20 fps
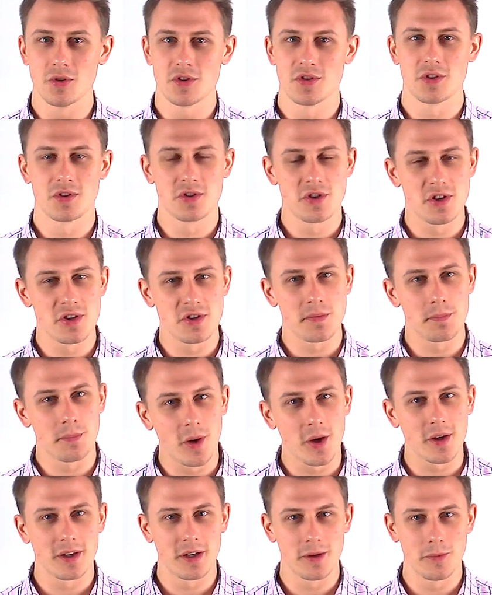or search engine
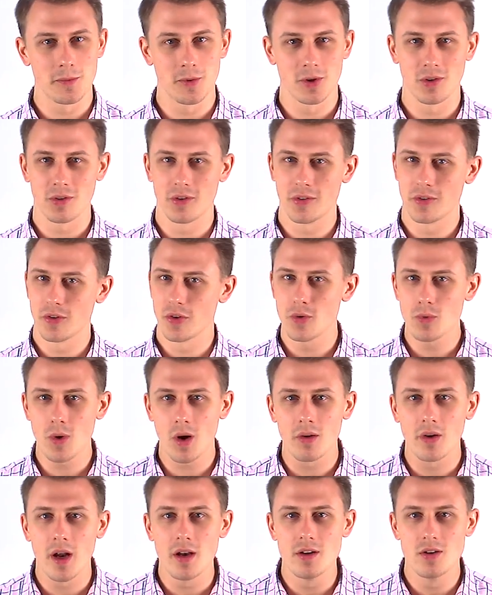marketing world, you
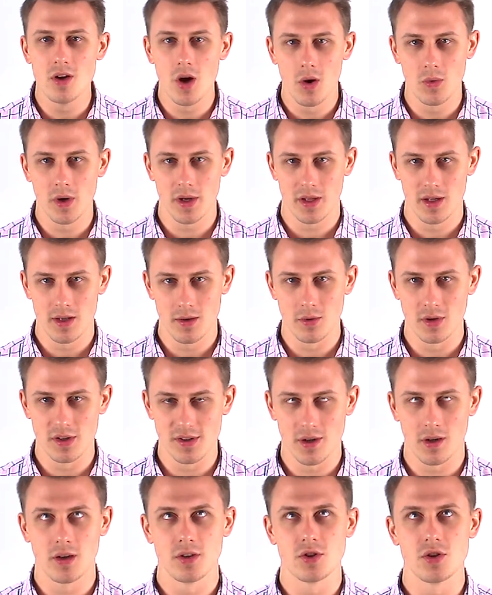already know what
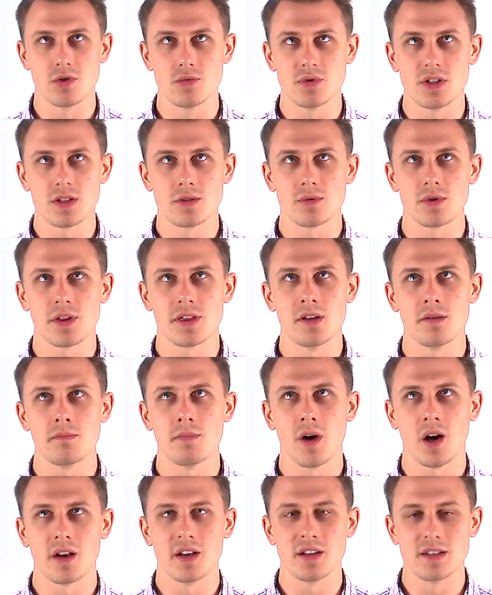keywords are. You deal with them
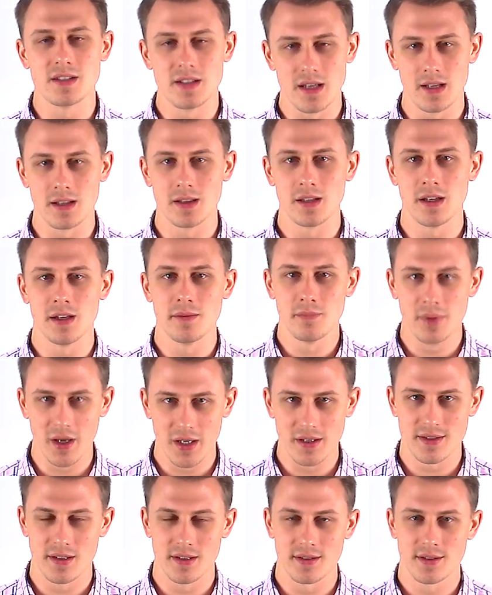on a daily
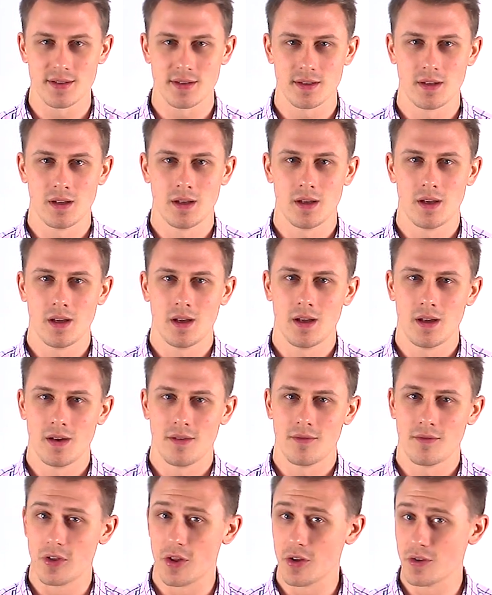basis.
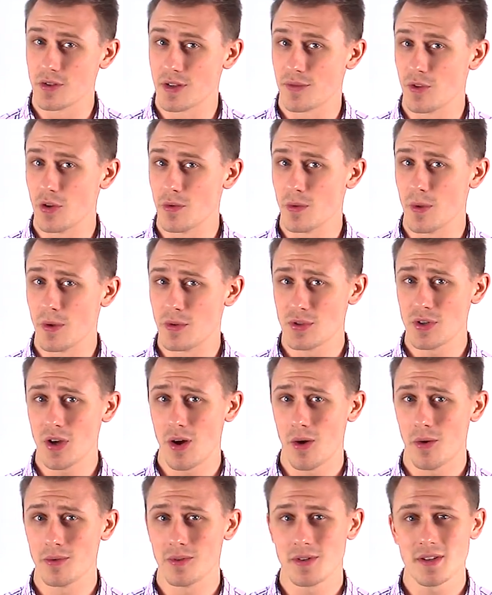For those of you that
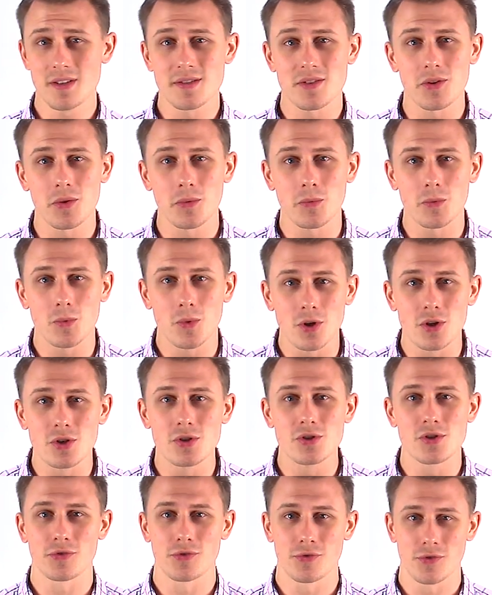don't, these are the
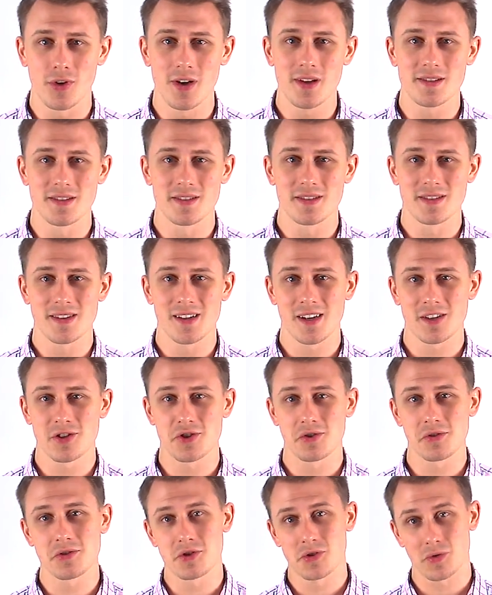words or phrases that
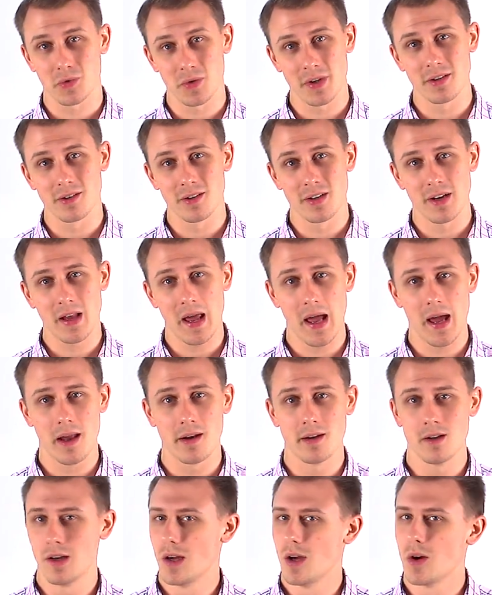actually trigger an ad.
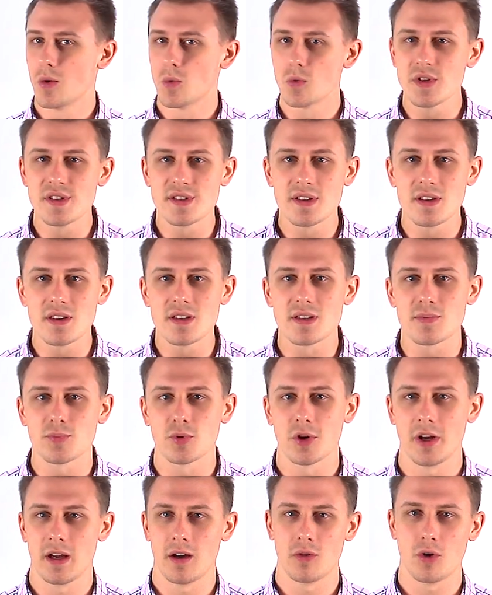We see this
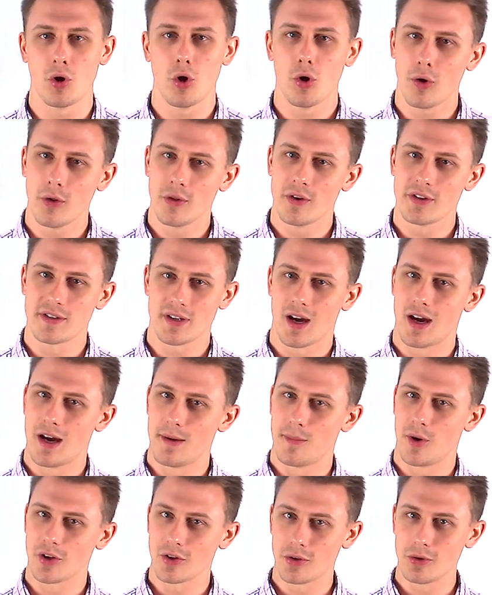play out all the
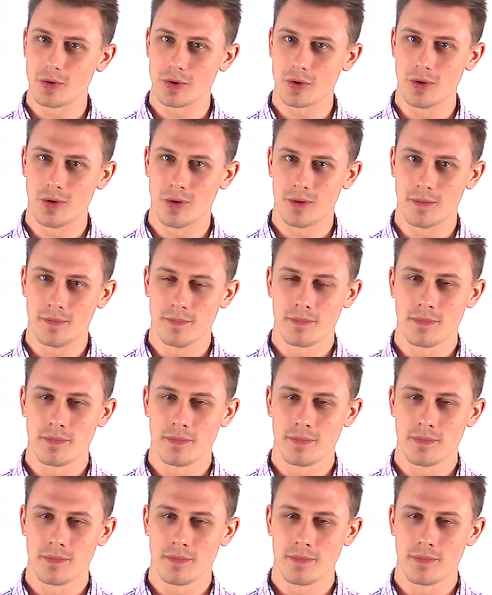time on Google.